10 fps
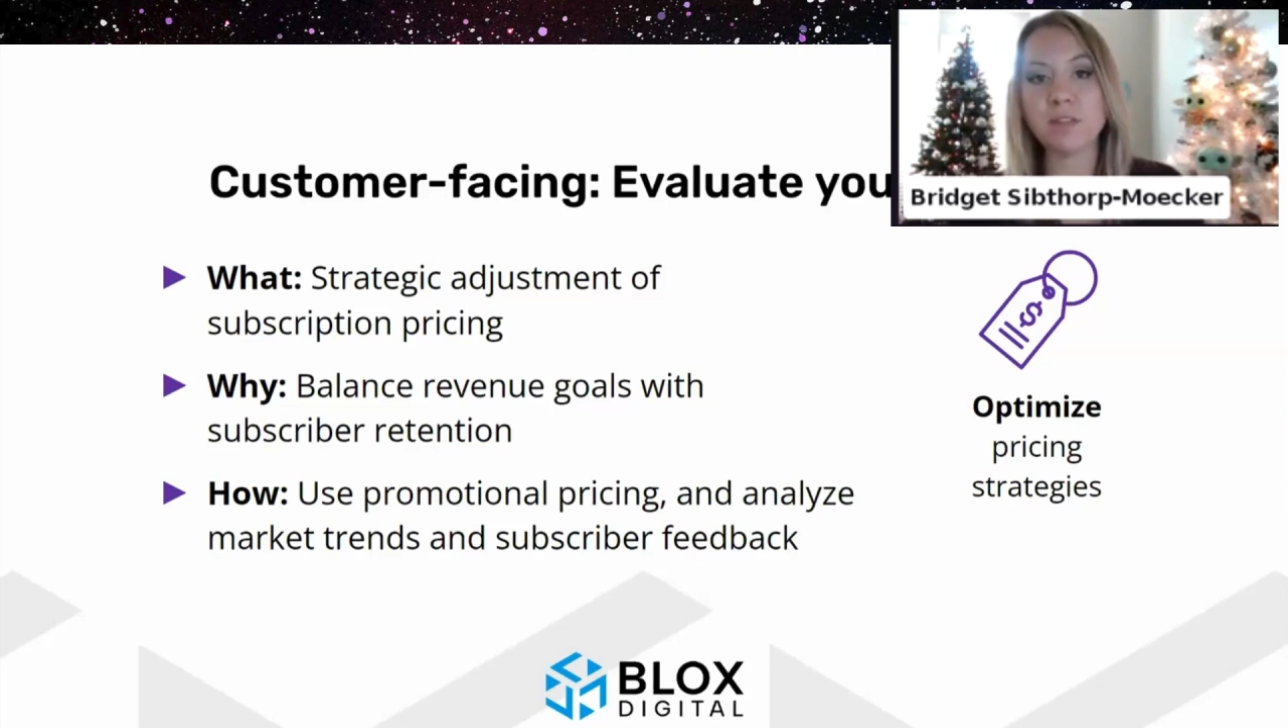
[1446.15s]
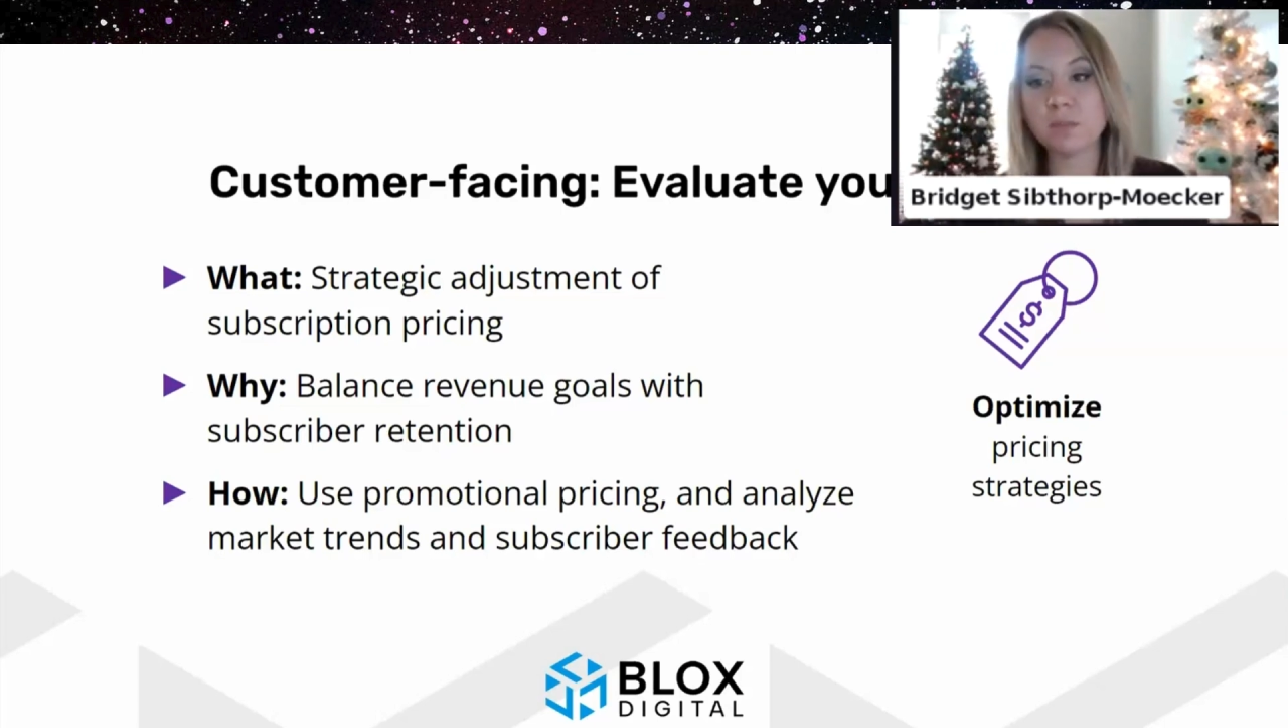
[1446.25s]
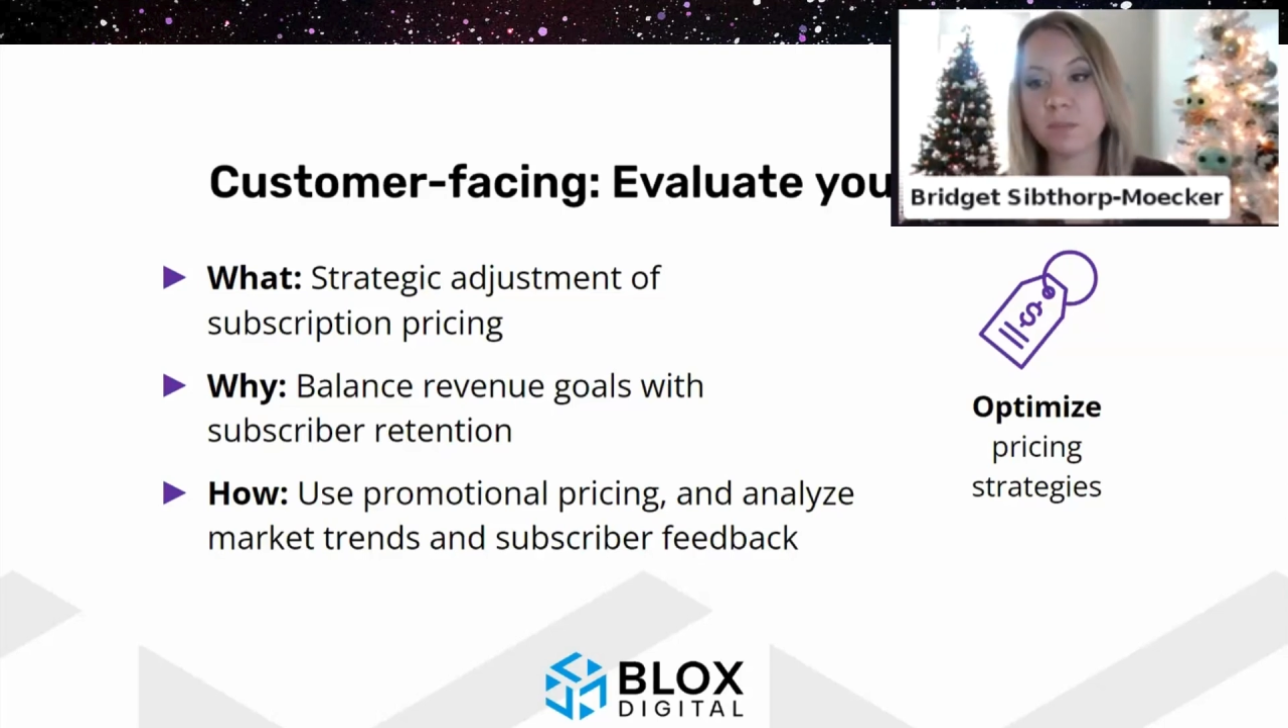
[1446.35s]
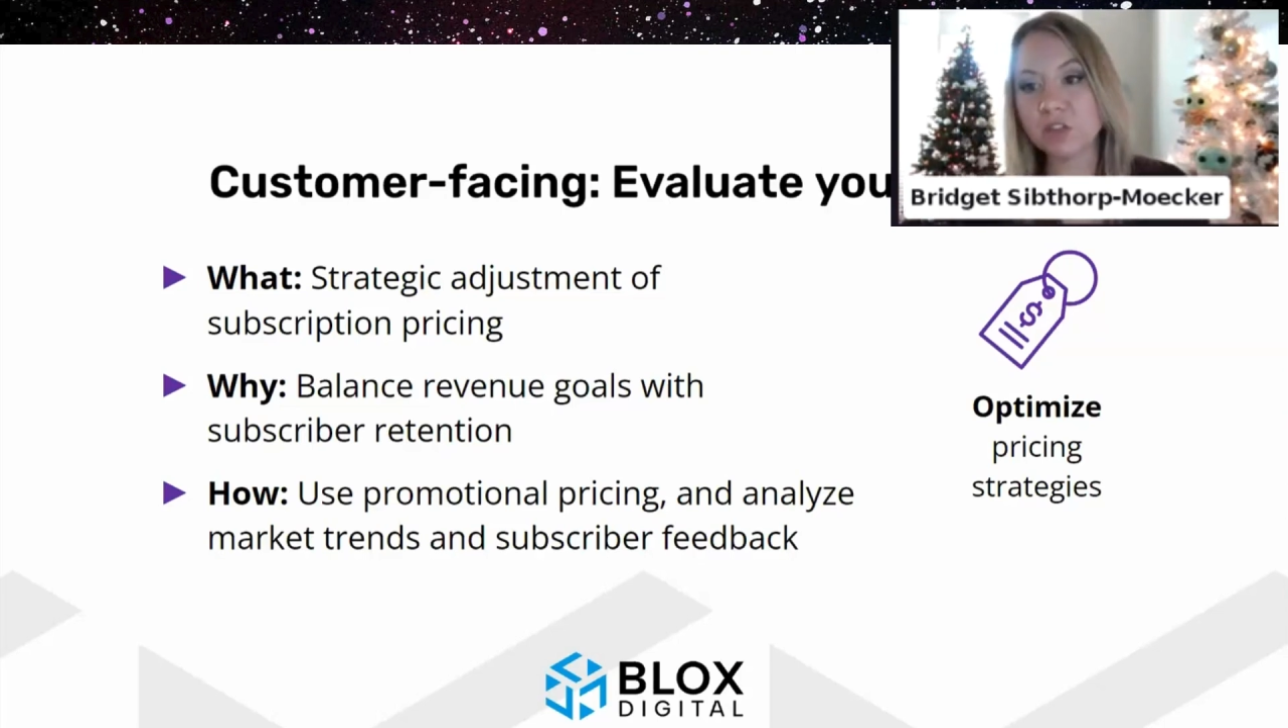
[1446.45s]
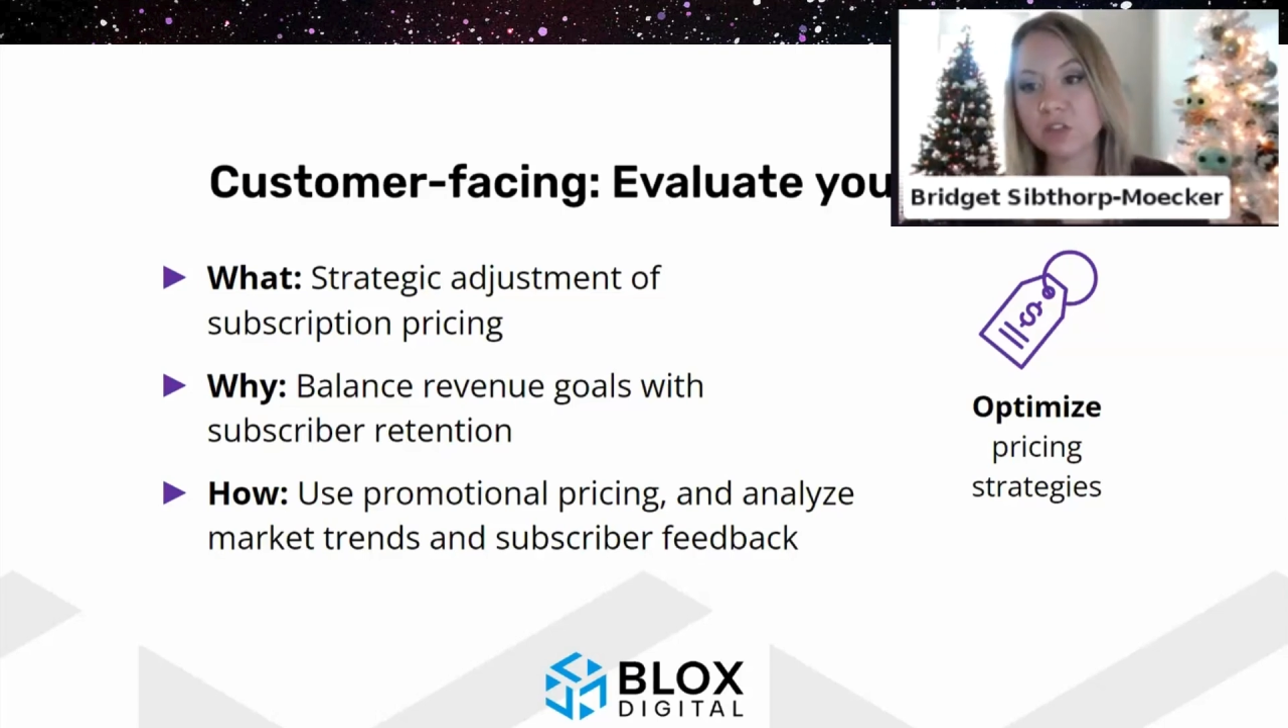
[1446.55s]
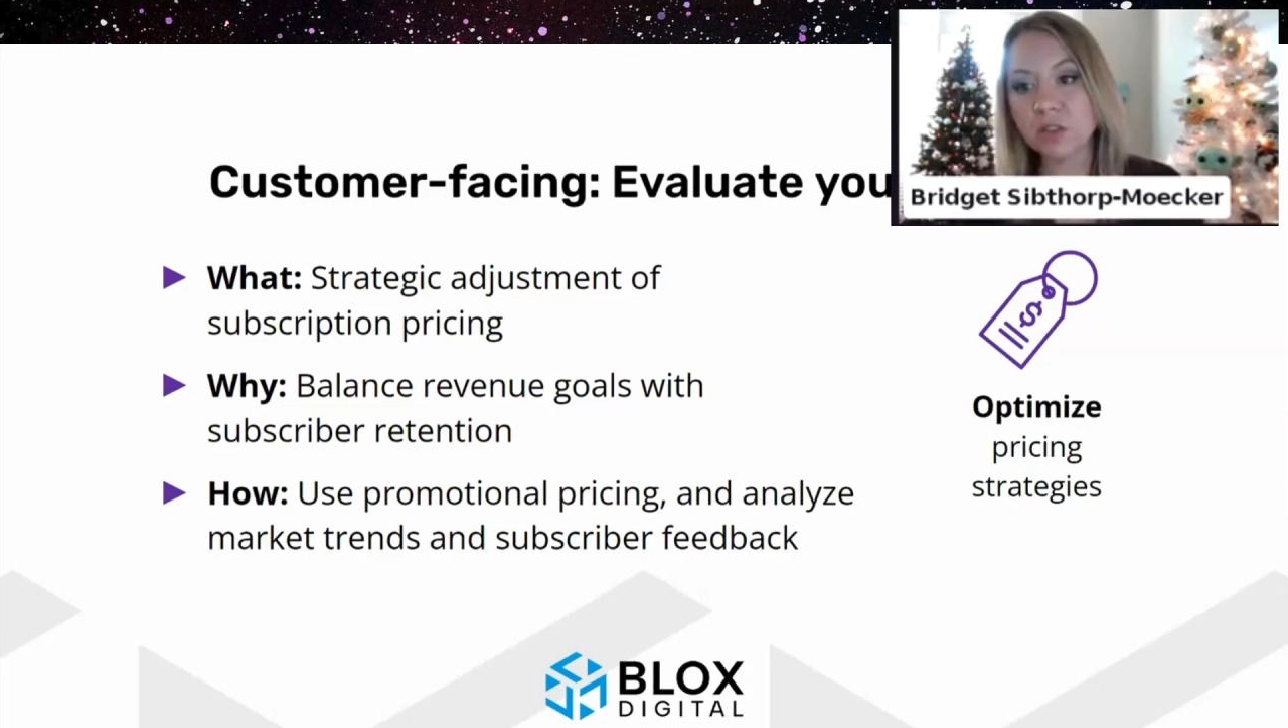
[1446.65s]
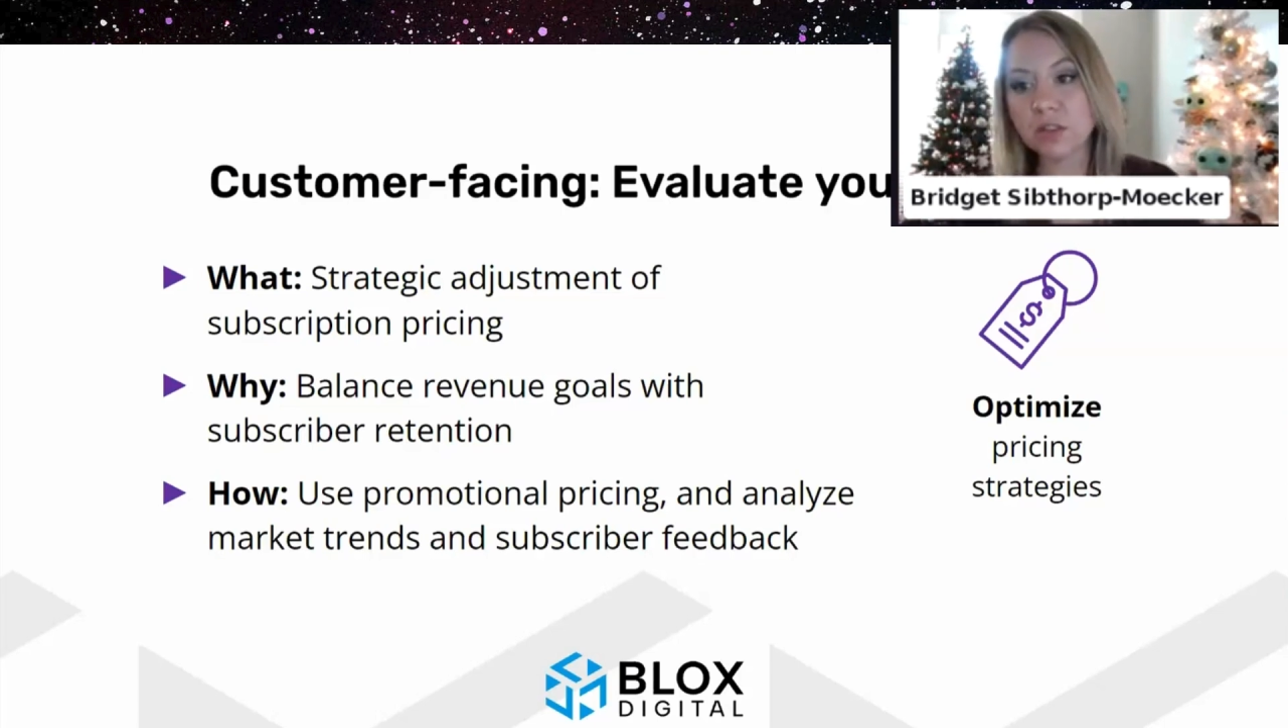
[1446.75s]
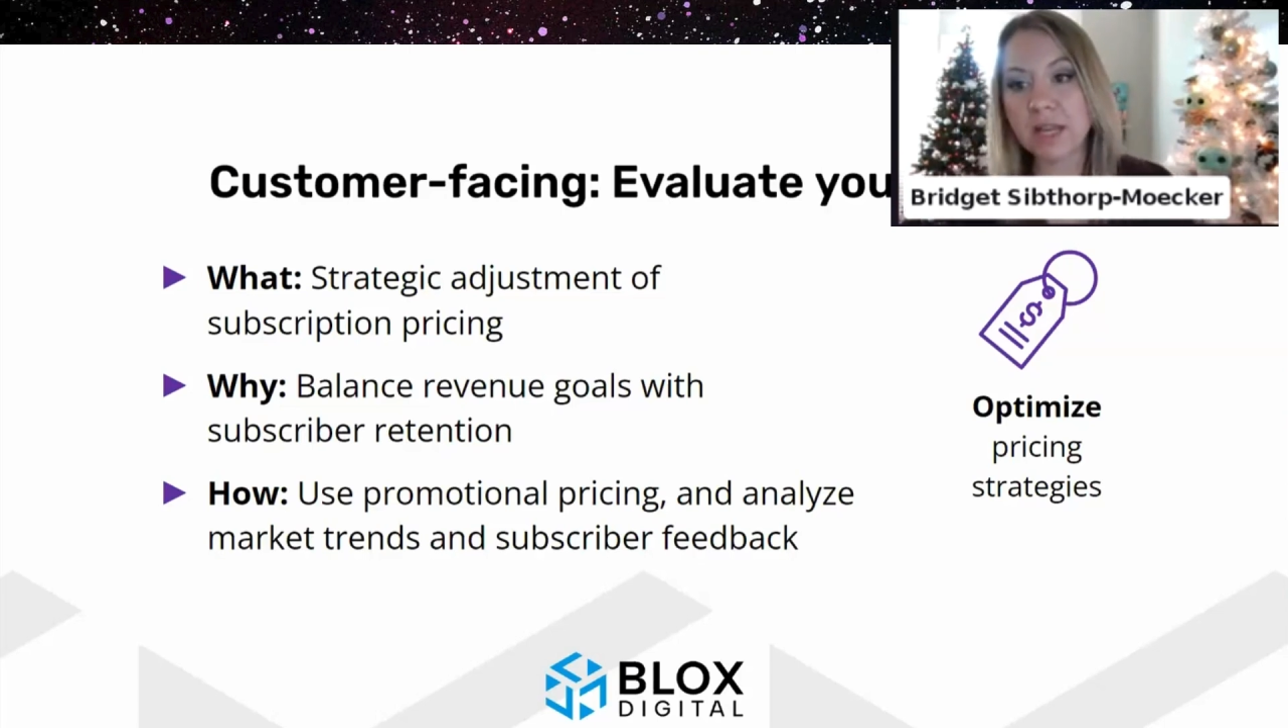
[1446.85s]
special